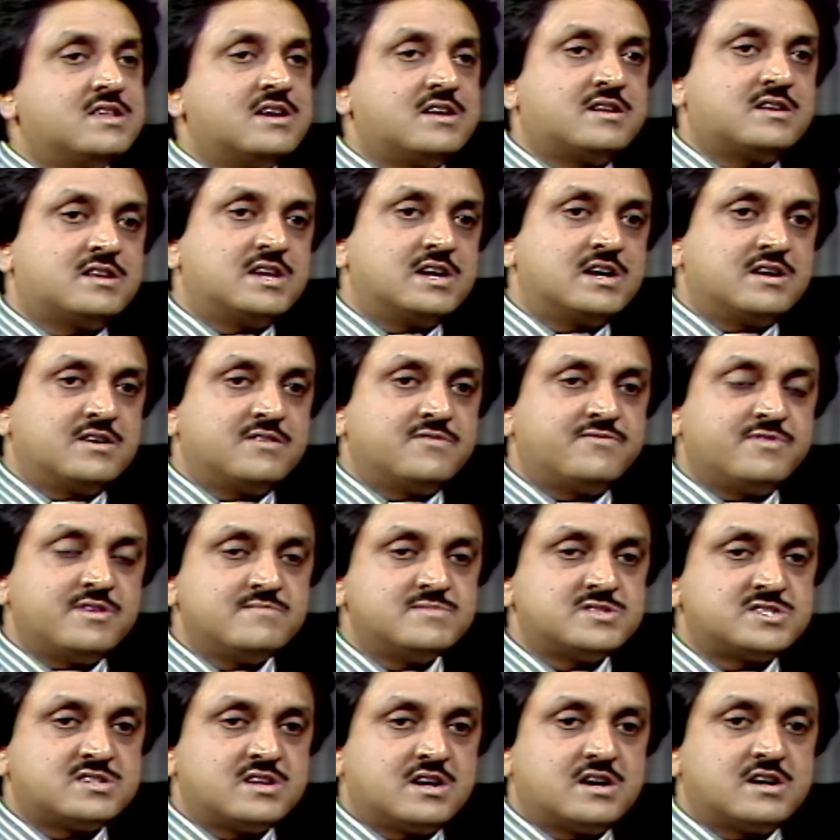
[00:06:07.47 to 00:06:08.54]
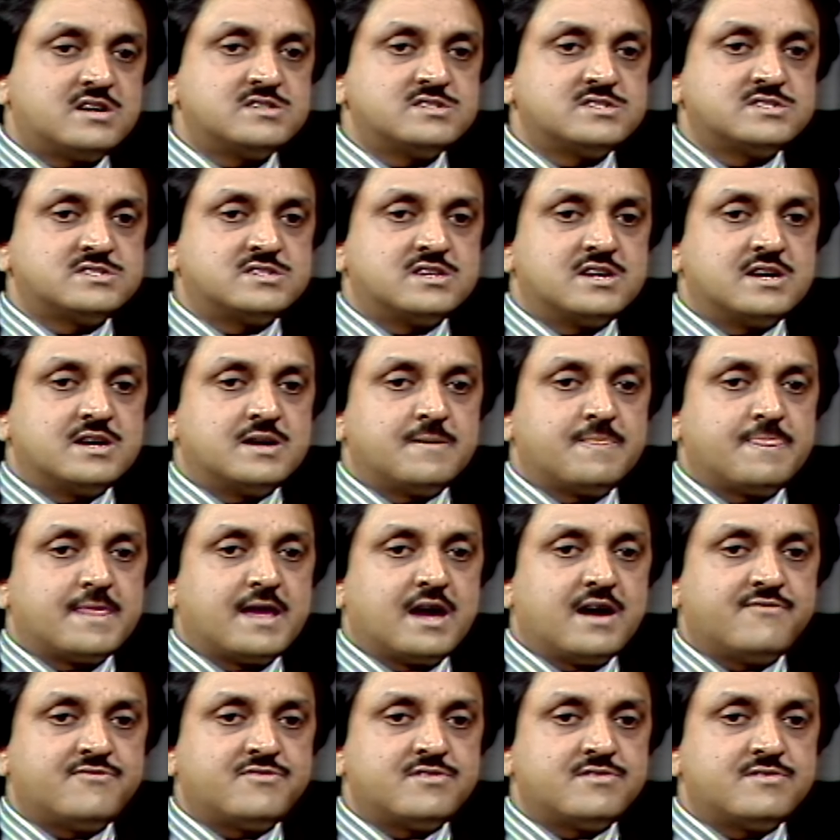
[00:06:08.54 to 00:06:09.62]
that film stars,
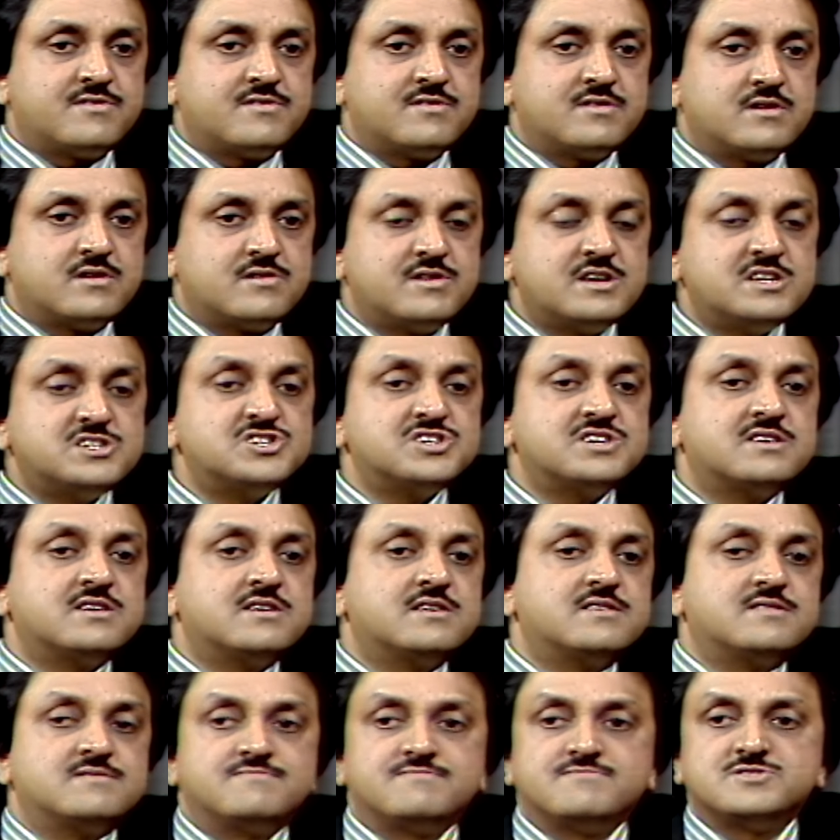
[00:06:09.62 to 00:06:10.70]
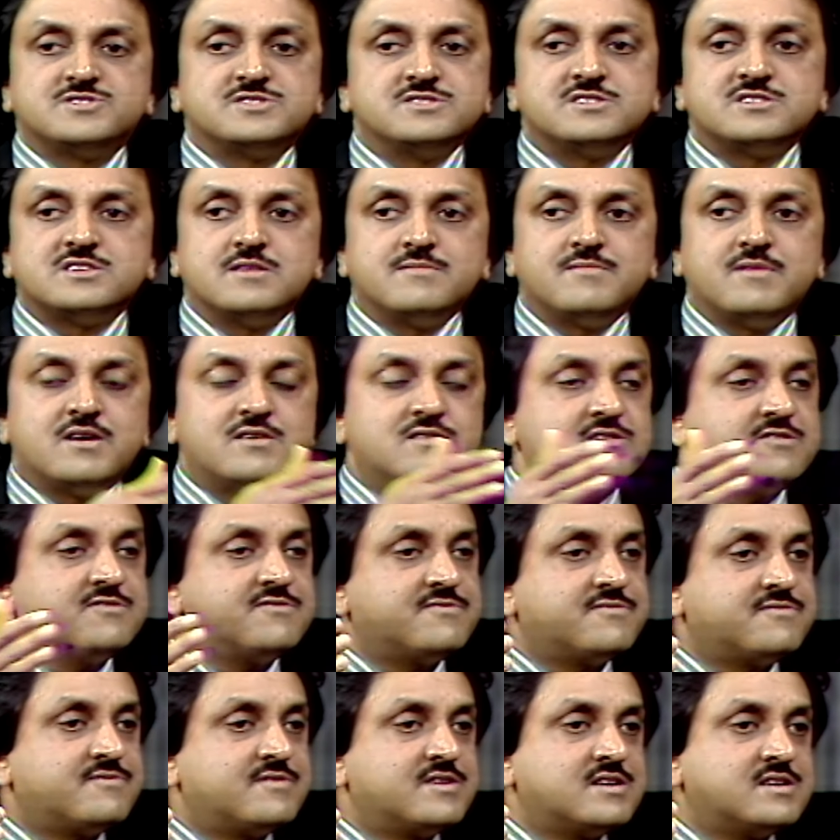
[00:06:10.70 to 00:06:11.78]
after reaching a certain amount of
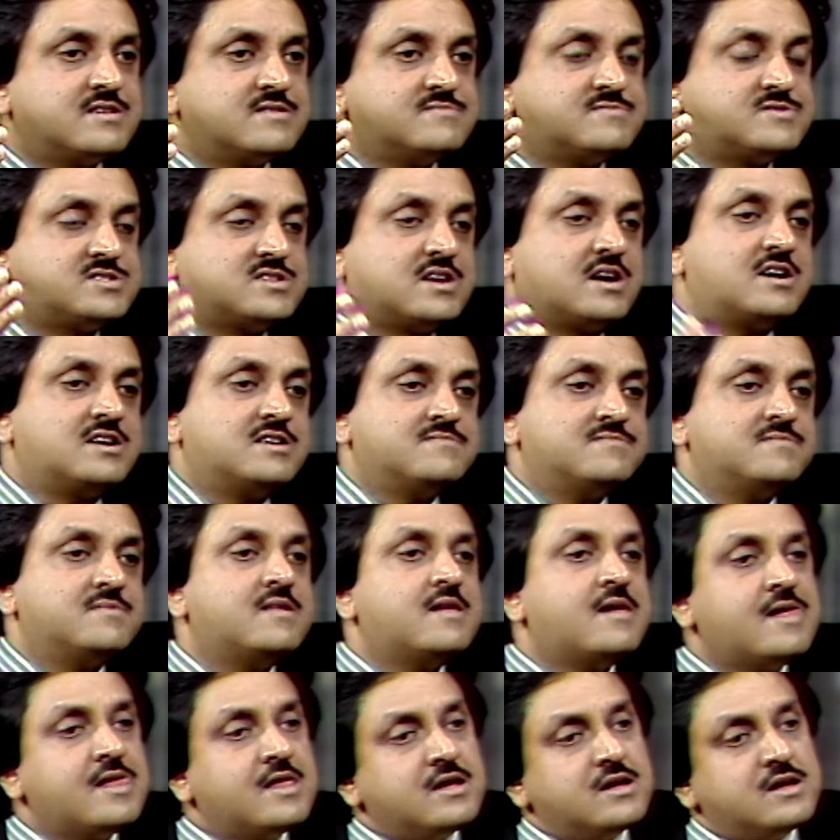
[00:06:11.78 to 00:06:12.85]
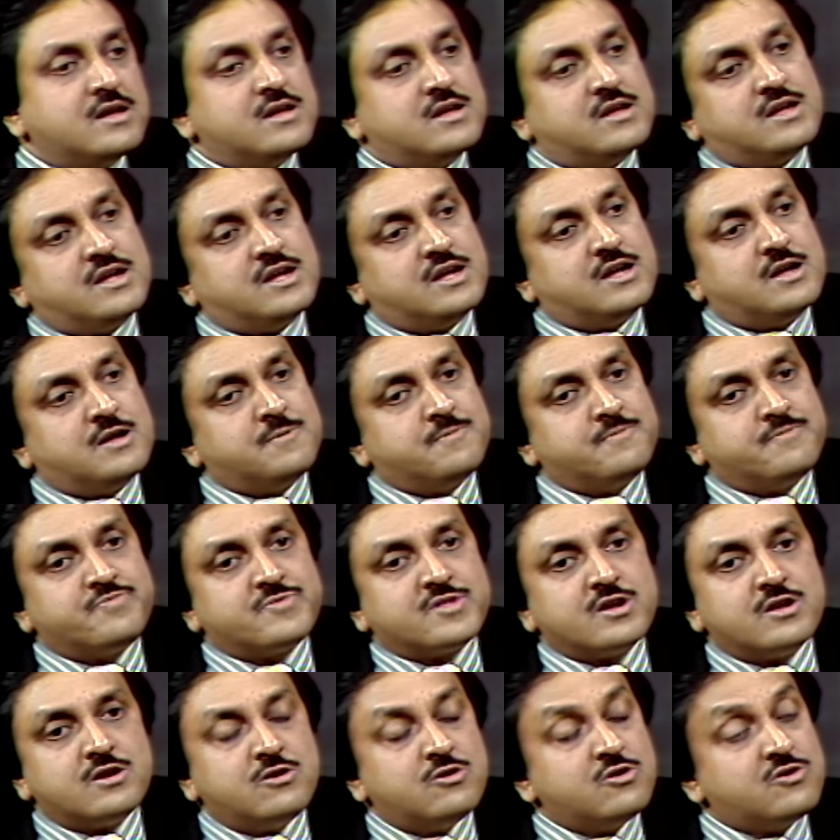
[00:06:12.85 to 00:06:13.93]
stardom,
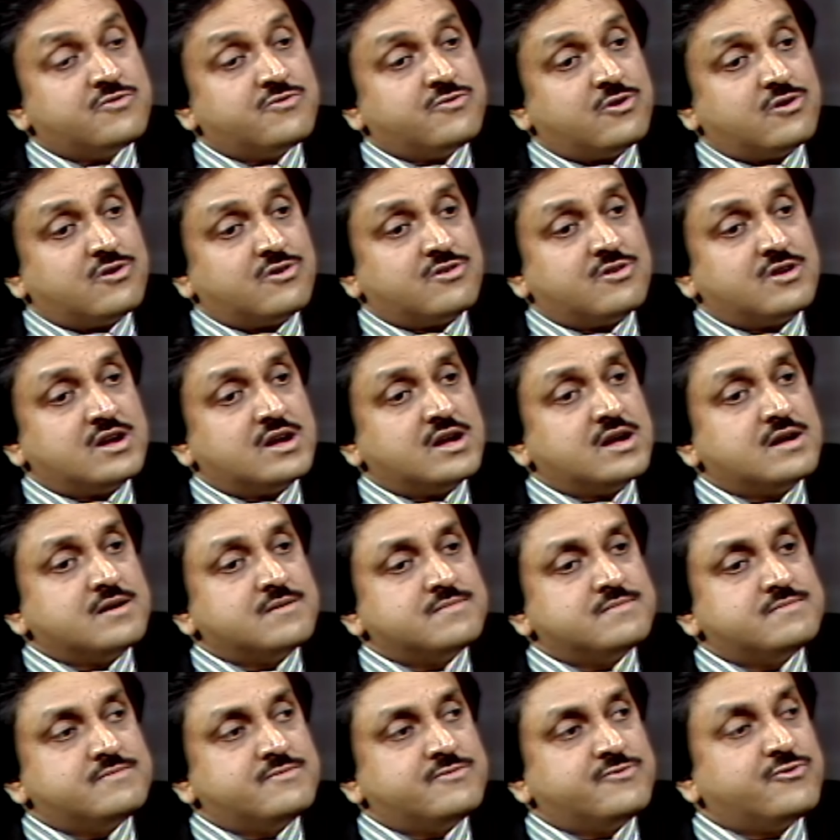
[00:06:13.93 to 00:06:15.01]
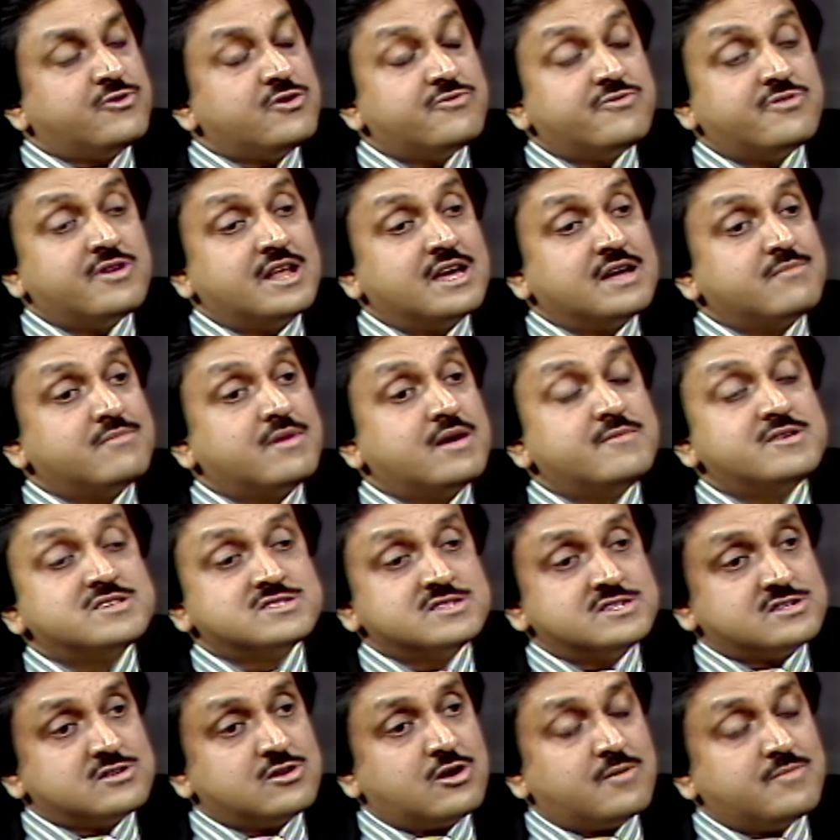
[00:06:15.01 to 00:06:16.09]
look for fulfilling maybe
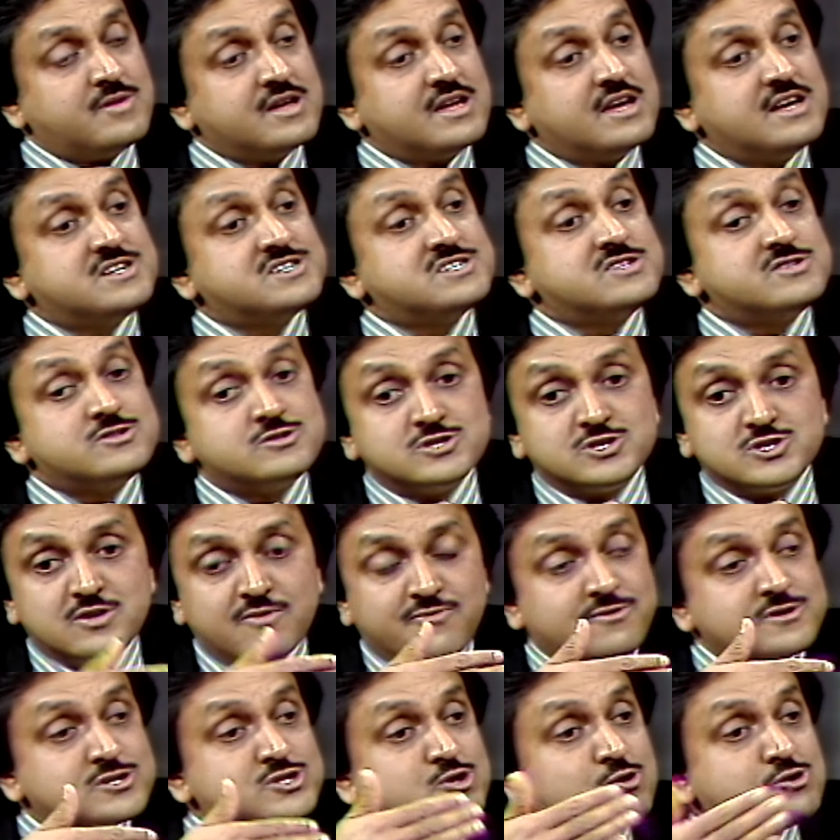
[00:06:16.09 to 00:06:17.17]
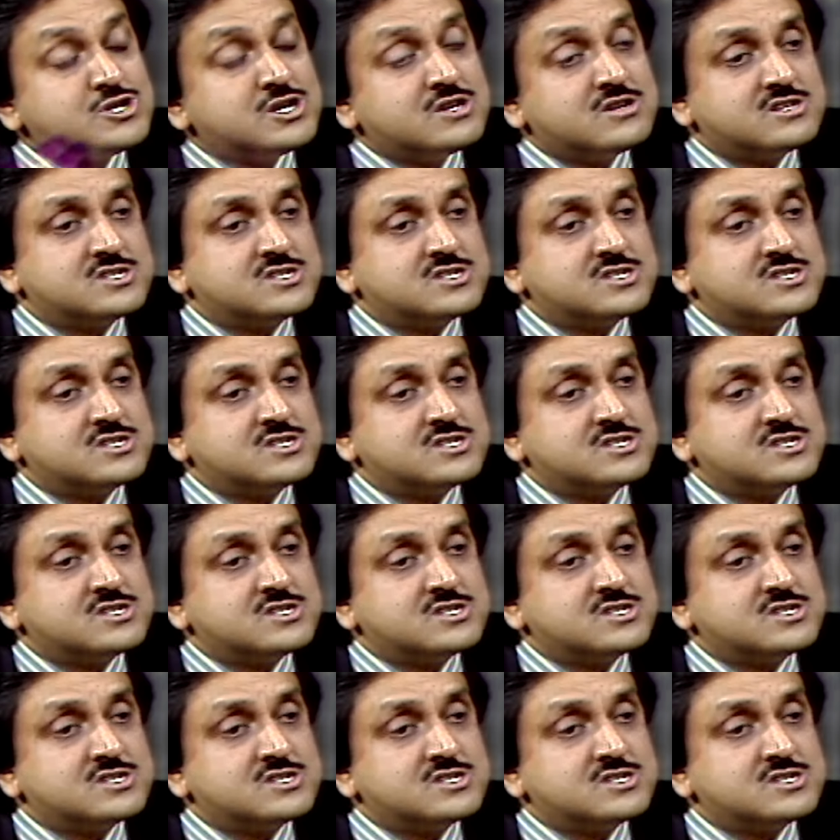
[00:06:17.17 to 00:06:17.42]
certain obligation for social